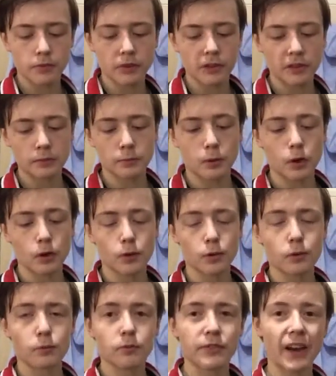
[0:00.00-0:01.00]
It's
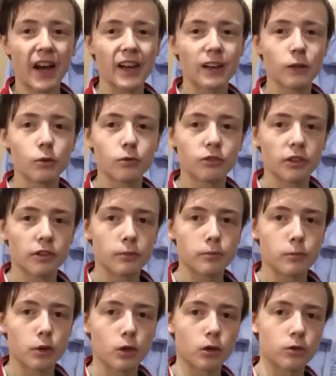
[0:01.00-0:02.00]
more diluted and
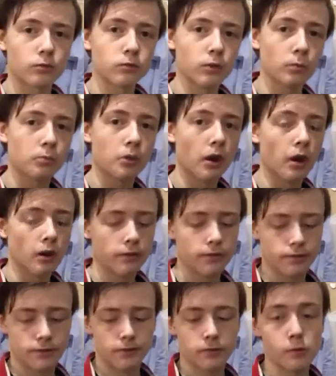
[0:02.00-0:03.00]
more rubbed off
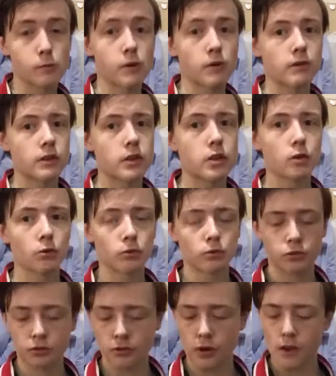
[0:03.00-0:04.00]
from
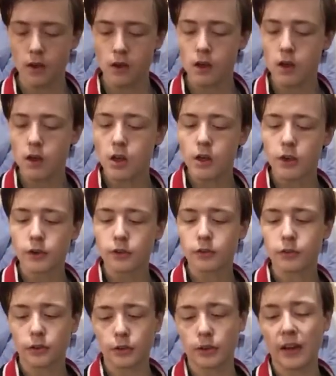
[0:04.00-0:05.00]
overuse.
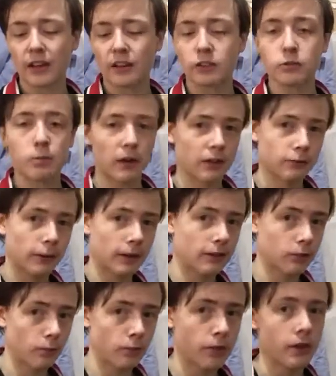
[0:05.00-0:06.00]
So that is to be
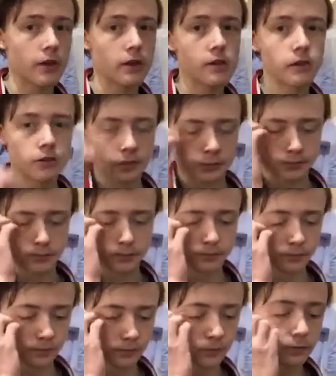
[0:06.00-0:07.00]
expected with these.
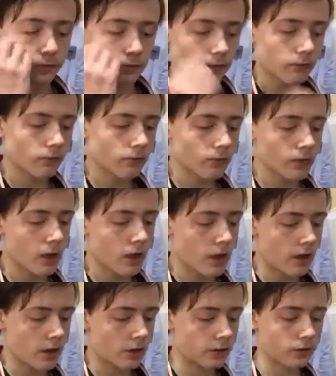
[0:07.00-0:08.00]

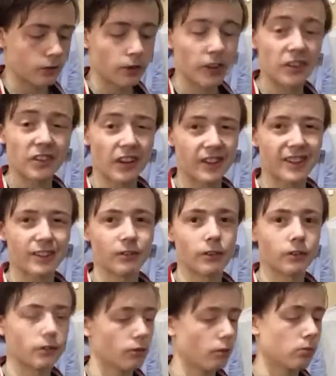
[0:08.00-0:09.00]
So it is
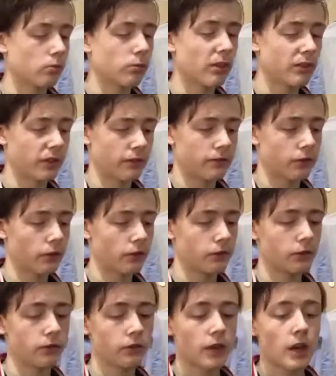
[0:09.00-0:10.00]
accurate to the 10th
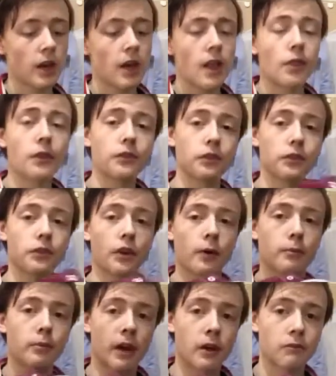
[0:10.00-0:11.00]
Doctors. This is
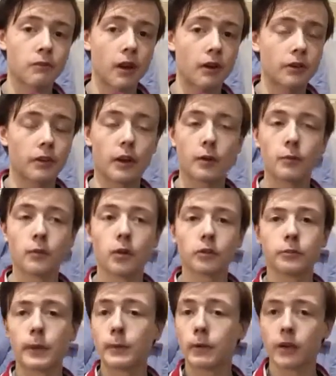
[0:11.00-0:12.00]
not bright red. Now,
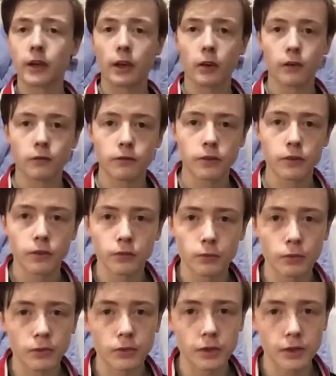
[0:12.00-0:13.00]
loads of people get confused
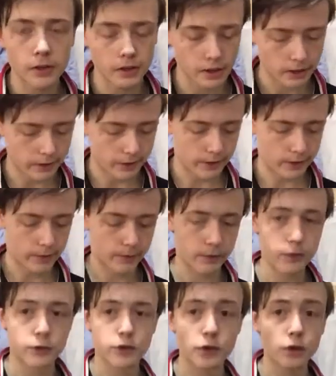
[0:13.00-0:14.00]
with the
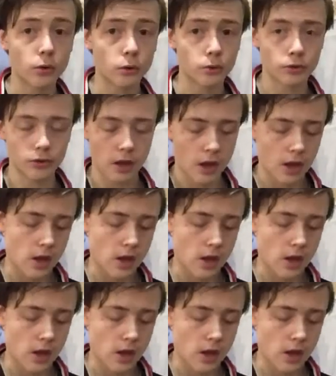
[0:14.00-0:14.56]
shoes.